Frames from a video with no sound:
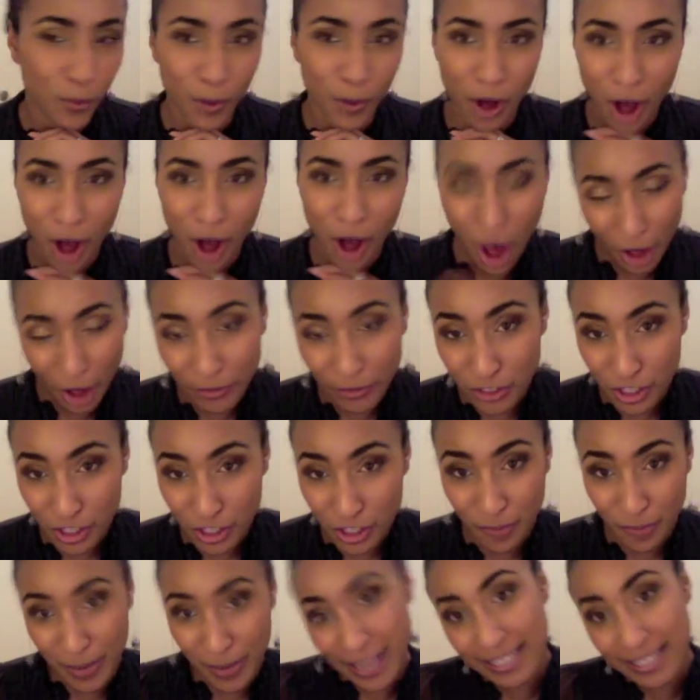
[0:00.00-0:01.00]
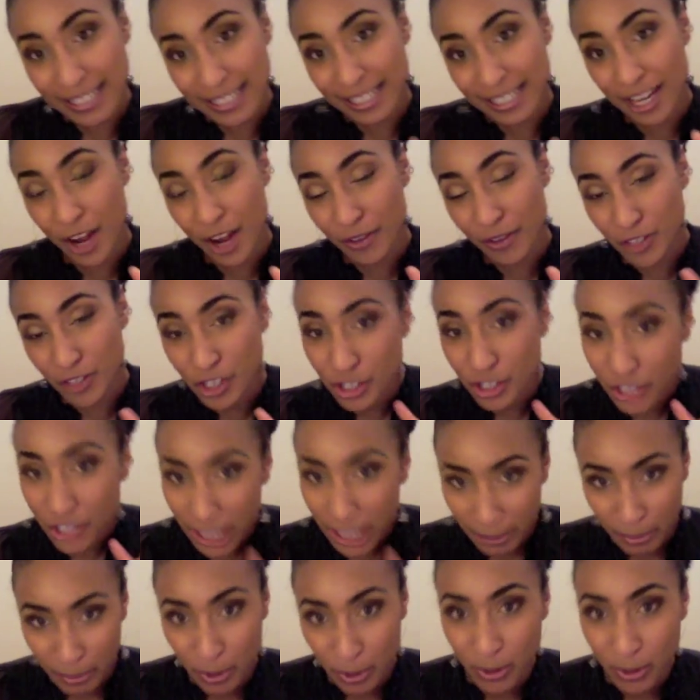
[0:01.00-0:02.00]
after you
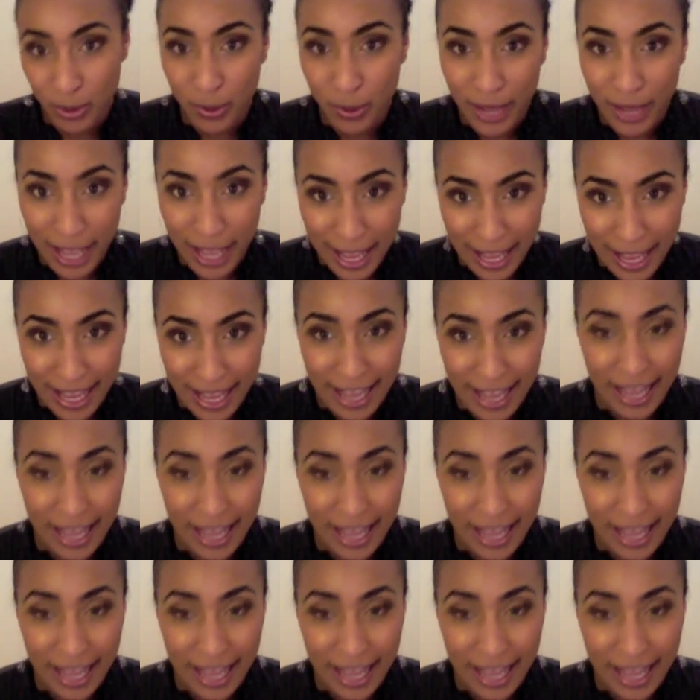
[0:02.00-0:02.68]
shampoo your hair,